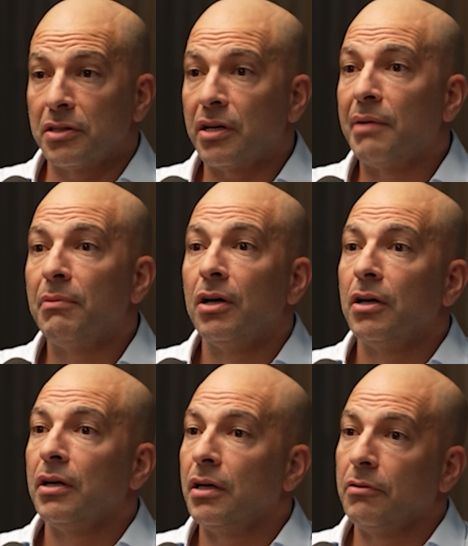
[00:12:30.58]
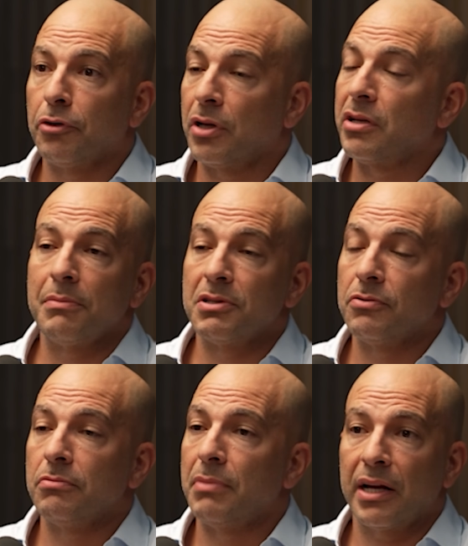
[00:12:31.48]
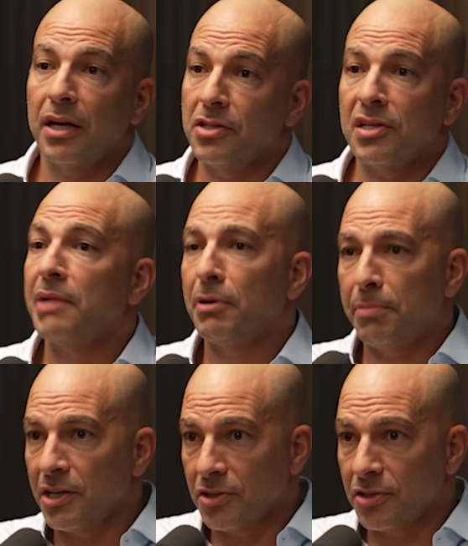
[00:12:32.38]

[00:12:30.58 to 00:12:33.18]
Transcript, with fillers: all the time. Yeah for the types of medications I put